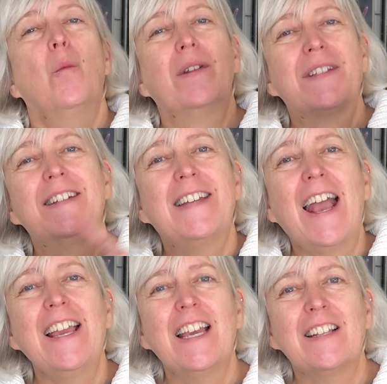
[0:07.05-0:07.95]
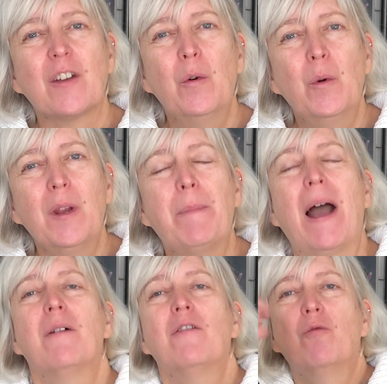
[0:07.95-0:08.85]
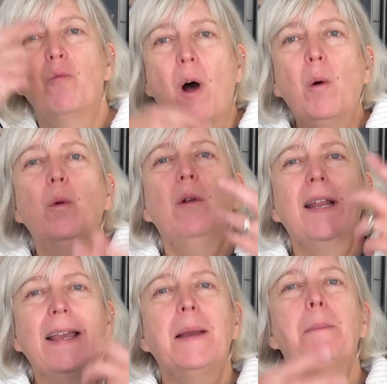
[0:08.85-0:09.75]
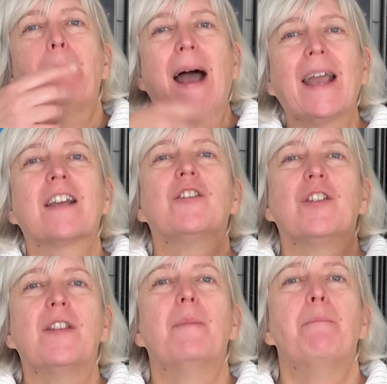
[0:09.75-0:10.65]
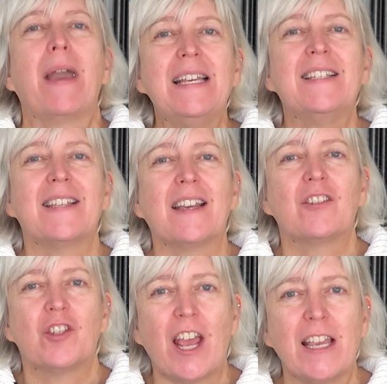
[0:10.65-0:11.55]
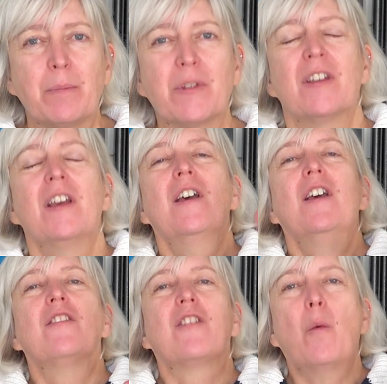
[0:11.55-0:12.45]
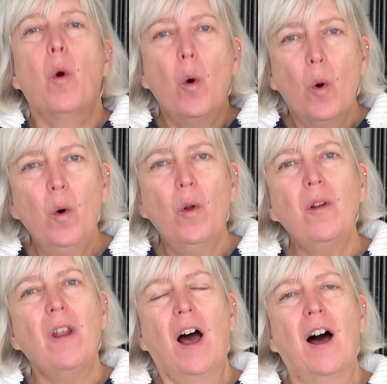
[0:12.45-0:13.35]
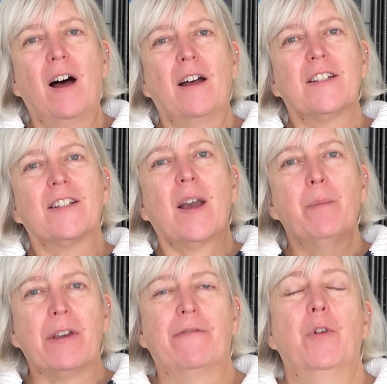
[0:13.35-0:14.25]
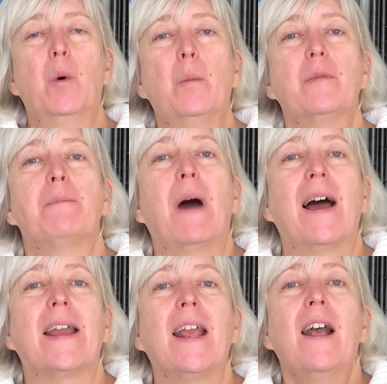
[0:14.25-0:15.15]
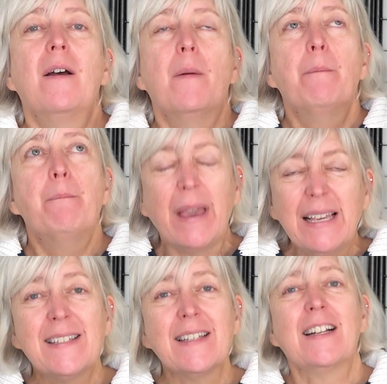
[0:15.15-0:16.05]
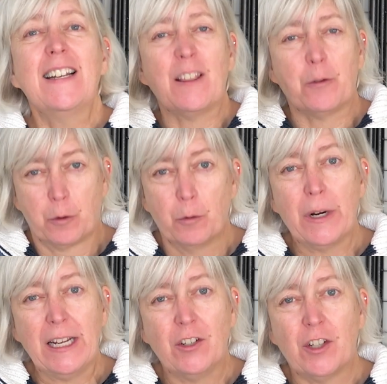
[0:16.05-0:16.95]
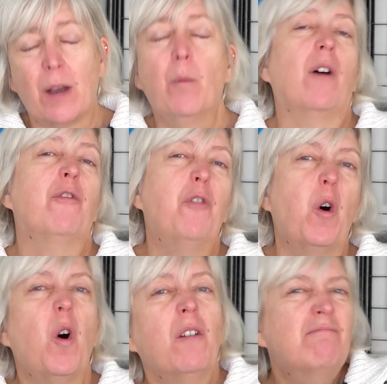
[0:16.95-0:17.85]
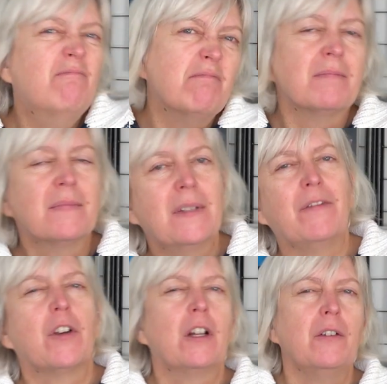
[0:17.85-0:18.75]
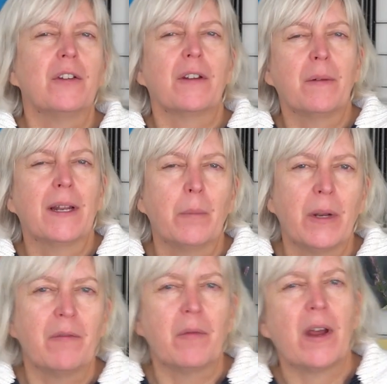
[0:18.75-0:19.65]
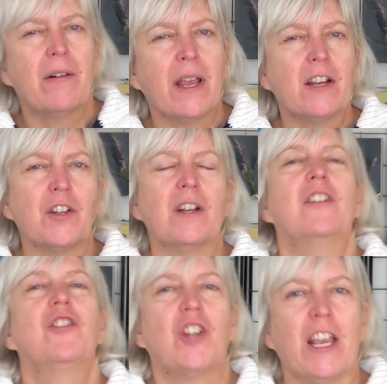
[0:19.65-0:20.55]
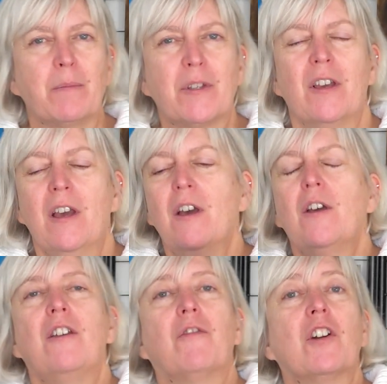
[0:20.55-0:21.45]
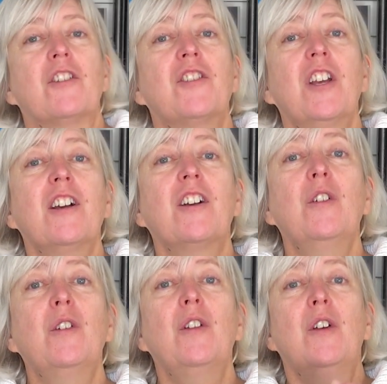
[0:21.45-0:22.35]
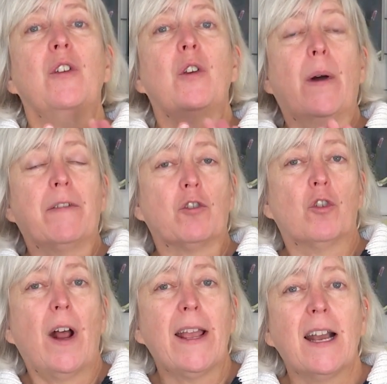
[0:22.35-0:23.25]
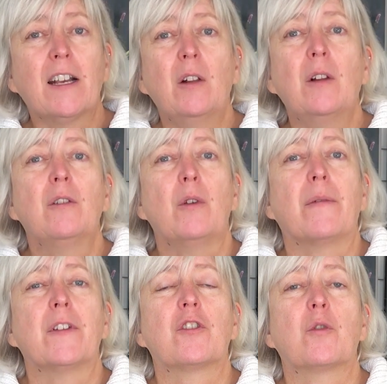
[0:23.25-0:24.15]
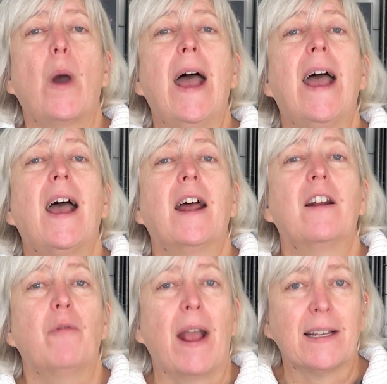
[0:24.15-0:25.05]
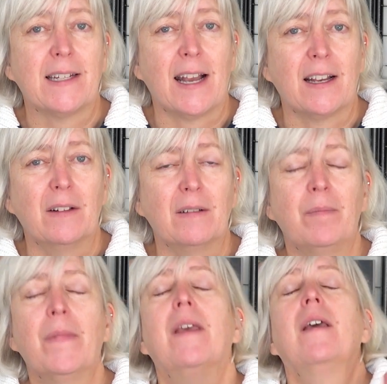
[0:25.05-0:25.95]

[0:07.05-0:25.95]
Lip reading: Well, today it's all about rolling back to the basic shapes. So all art can be formed by basically four, if you include a little bit of a variation, shapes. You've got a circle, you have a triangle, you have a square and a rectangle.